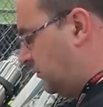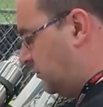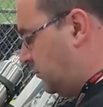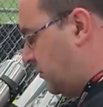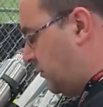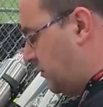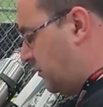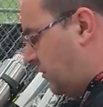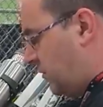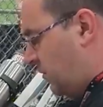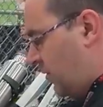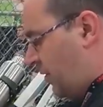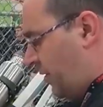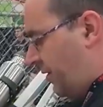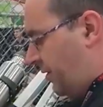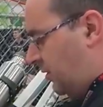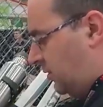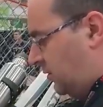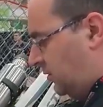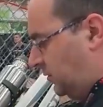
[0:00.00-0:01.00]

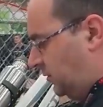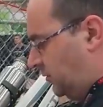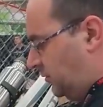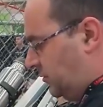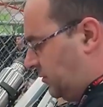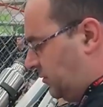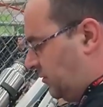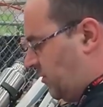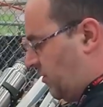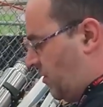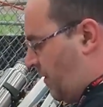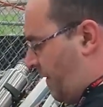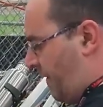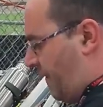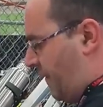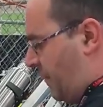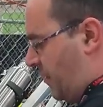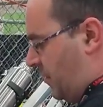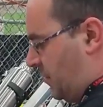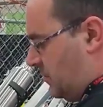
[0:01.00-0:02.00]
BikeOn is easy to
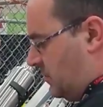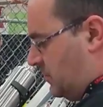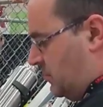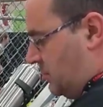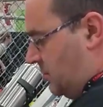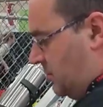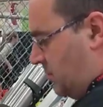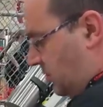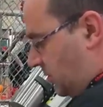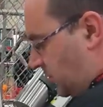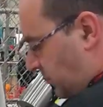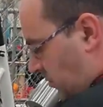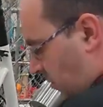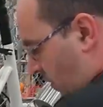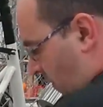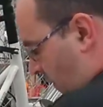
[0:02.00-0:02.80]
install. It doesn't